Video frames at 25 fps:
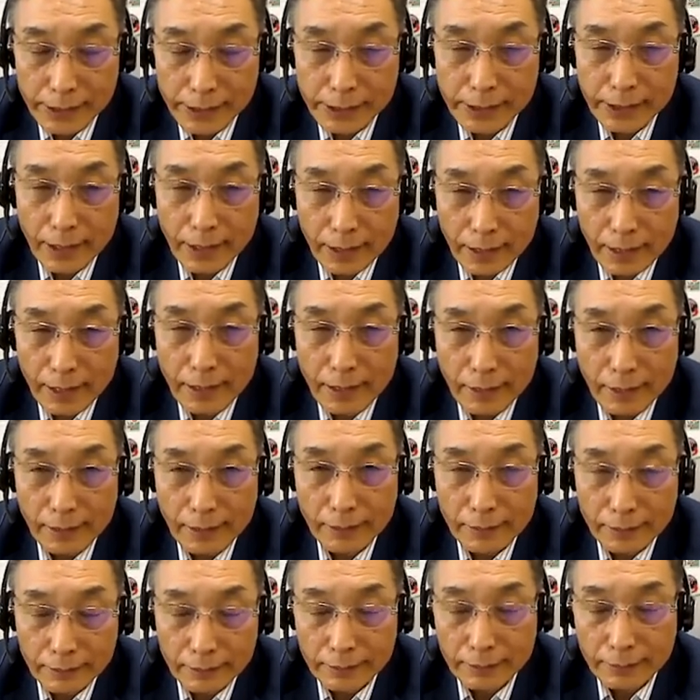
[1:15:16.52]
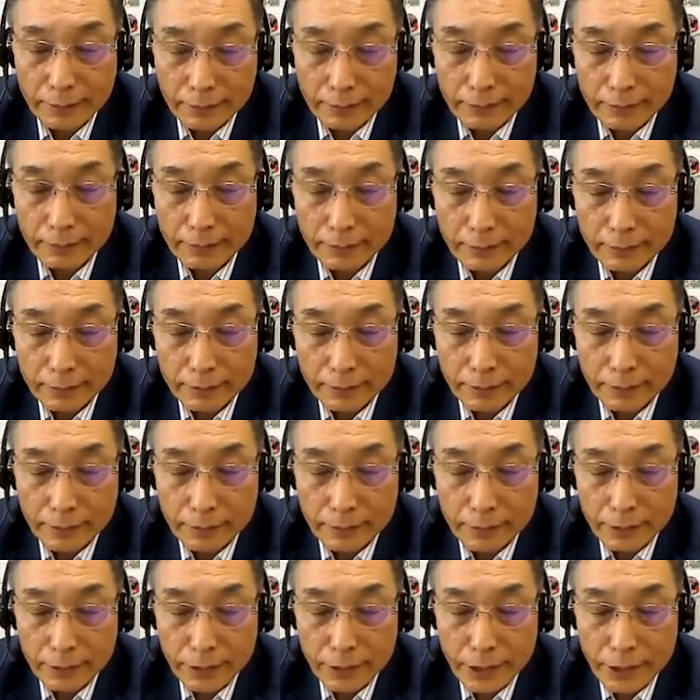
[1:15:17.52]
Confucius is a
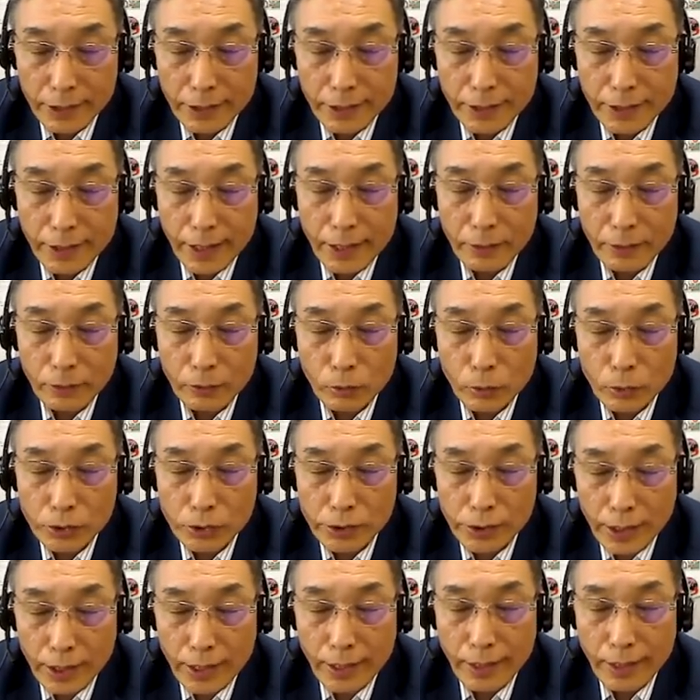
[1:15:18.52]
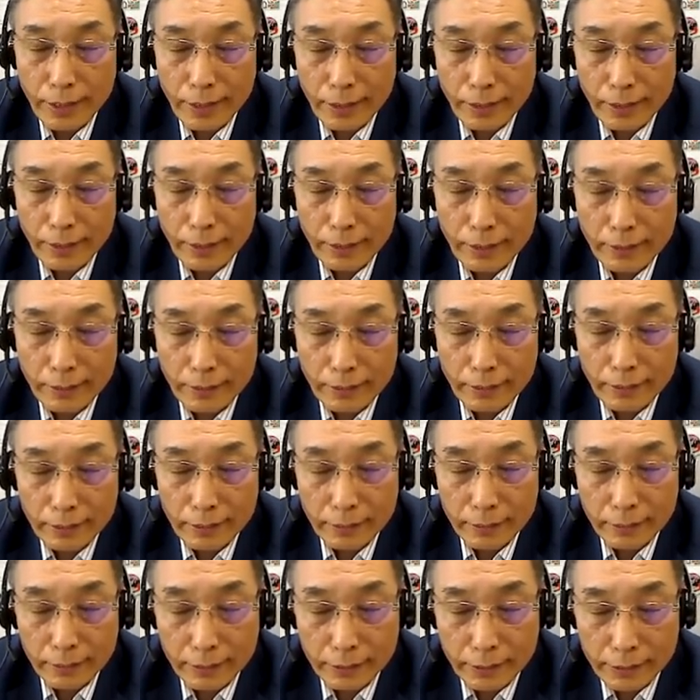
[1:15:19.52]
philosopher in China.
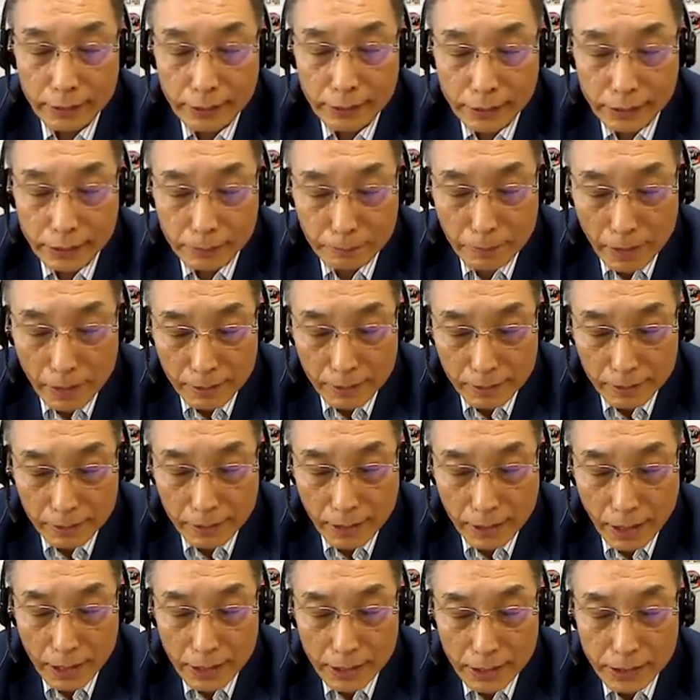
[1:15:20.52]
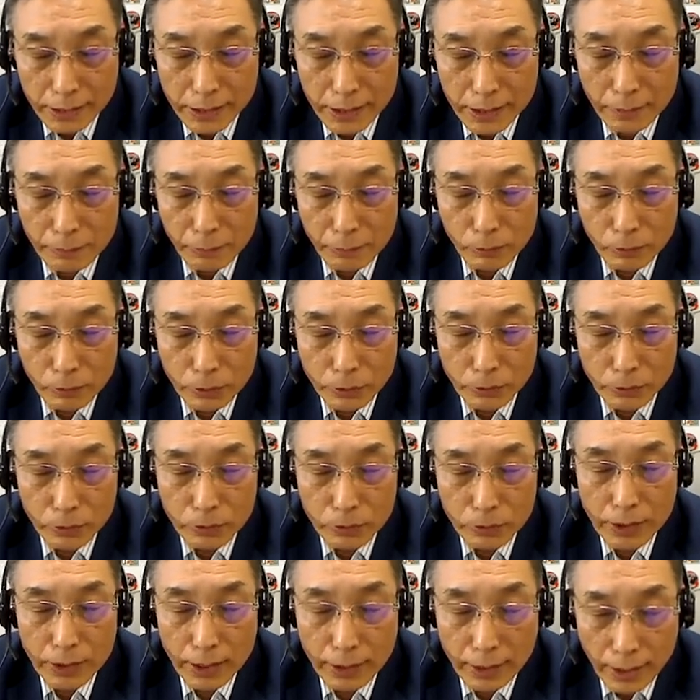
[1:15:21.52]
From the
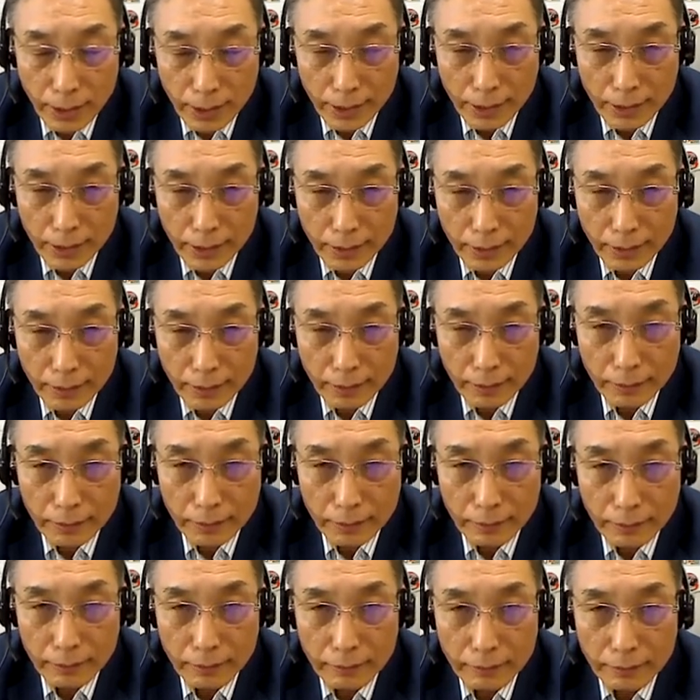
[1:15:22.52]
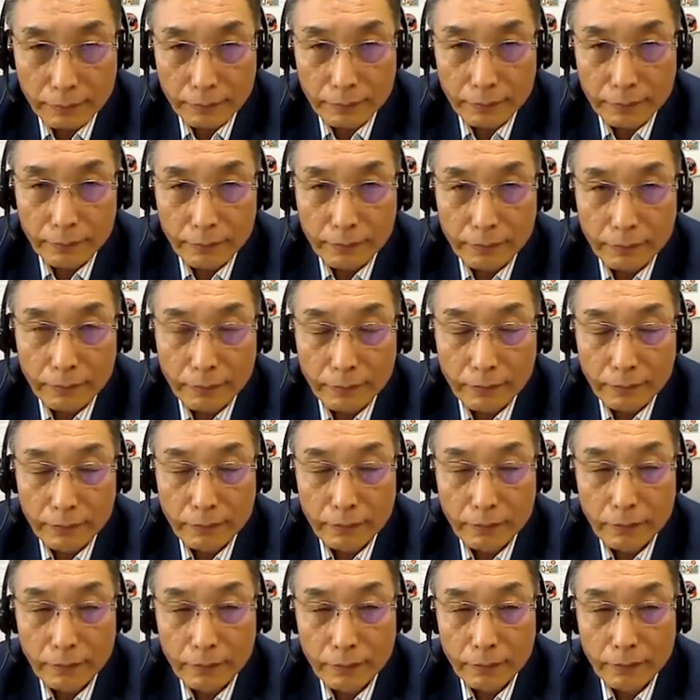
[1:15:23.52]
apprentice,
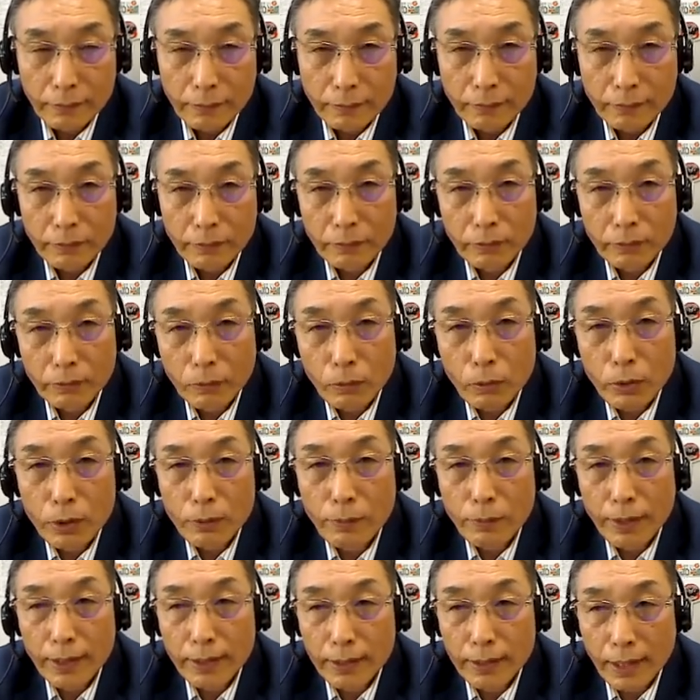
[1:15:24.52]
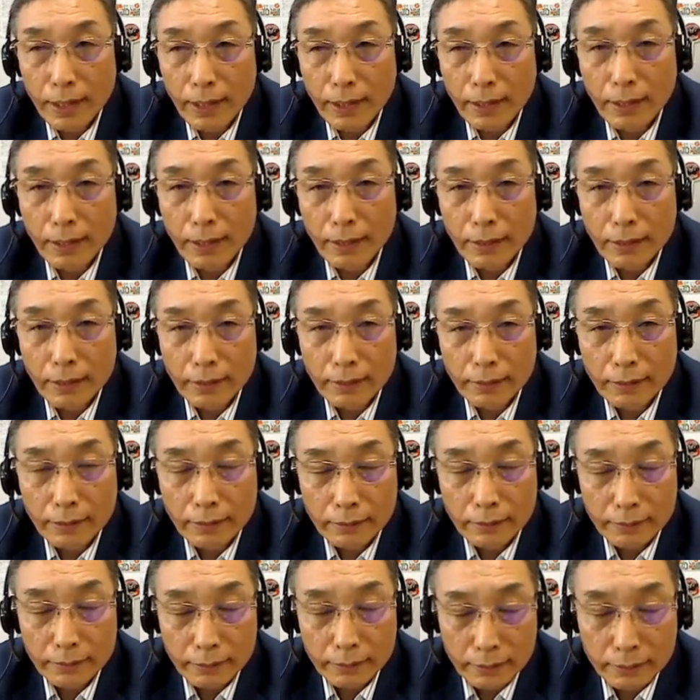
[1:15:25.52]
uh, the disciples,
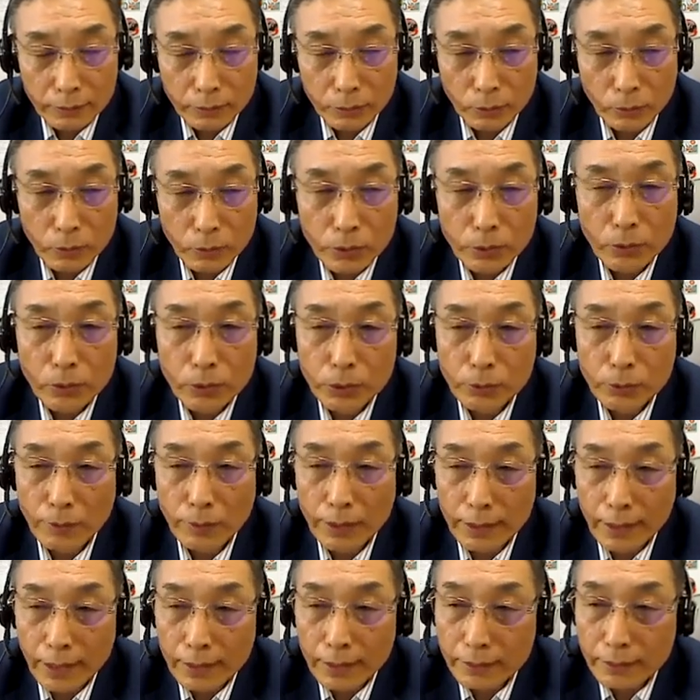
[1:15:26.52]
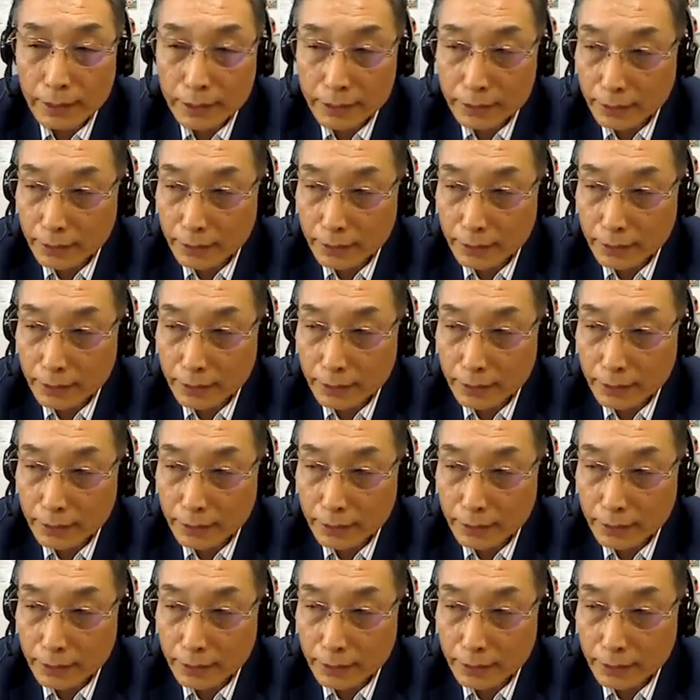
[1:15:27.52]
uh, he was asked,